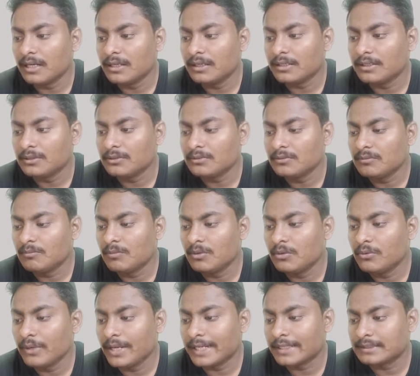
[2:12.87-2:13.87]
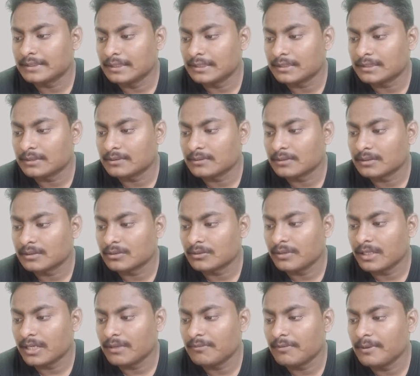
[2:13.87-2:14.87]
into blue axis. So
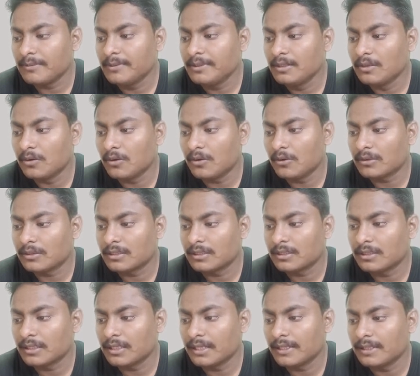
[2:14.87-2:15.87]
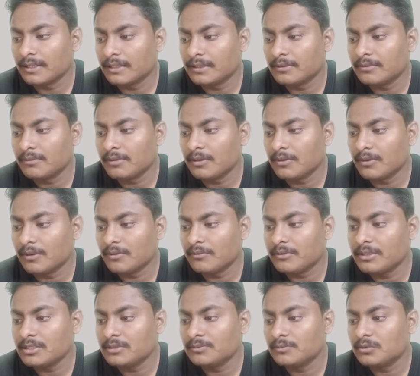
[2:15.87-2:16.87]
that will be locked and it will
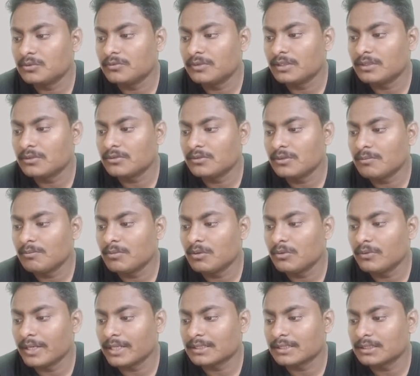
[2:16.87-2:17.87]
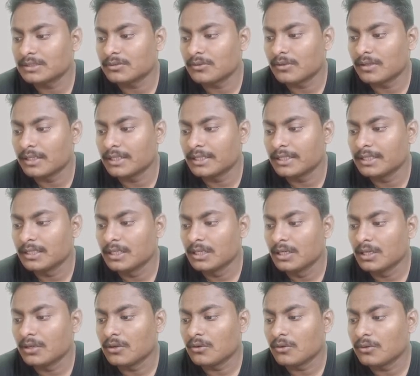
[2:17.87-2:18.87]
always move into a blue axis only,
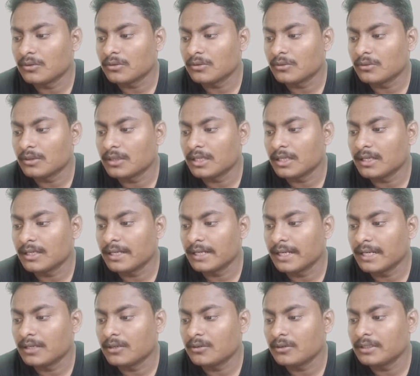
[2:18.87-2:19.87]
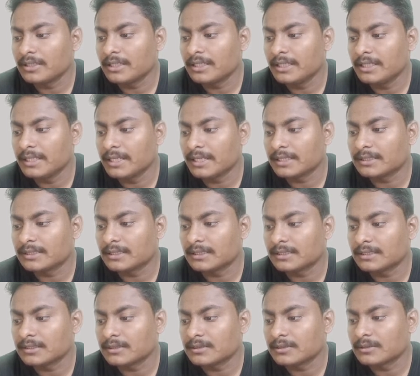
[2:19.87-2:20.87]
not on the red or green
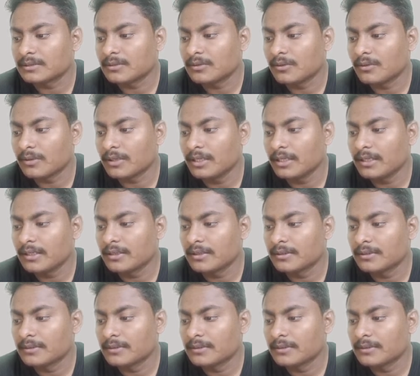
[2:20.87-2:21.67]
axis. Okay.